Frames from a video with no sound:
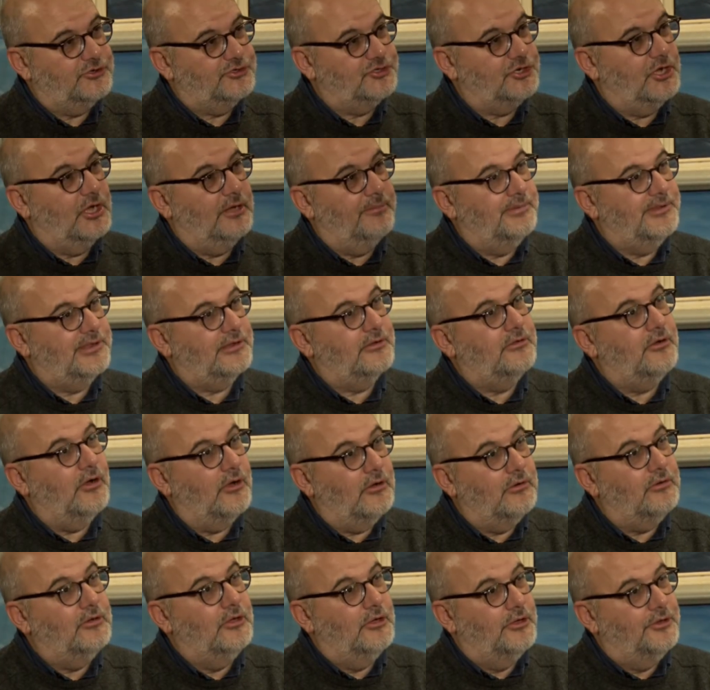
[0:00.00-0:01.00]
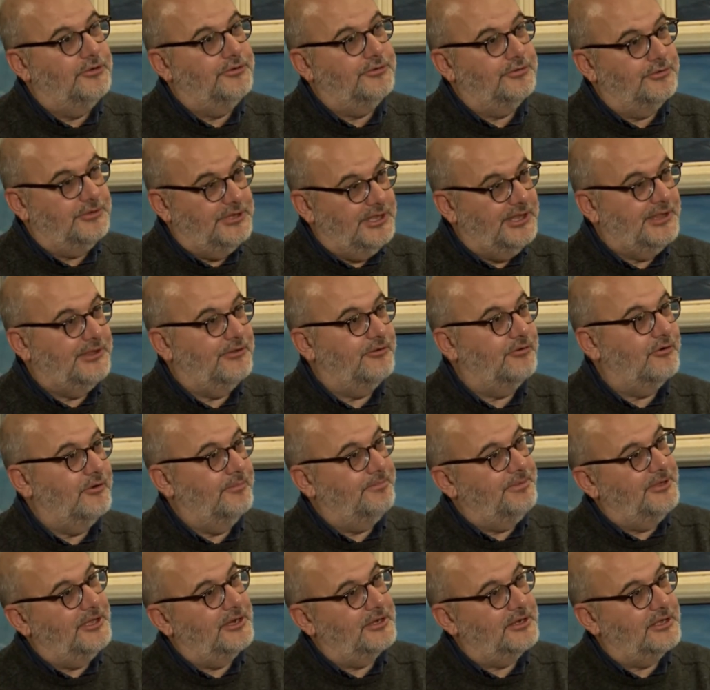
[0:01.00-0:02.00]
the jobs go to East
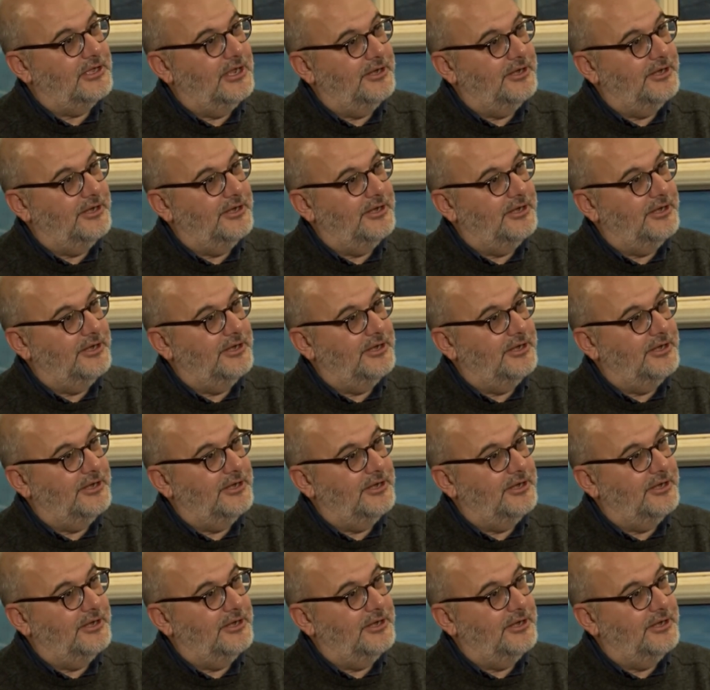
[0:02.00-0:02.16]
European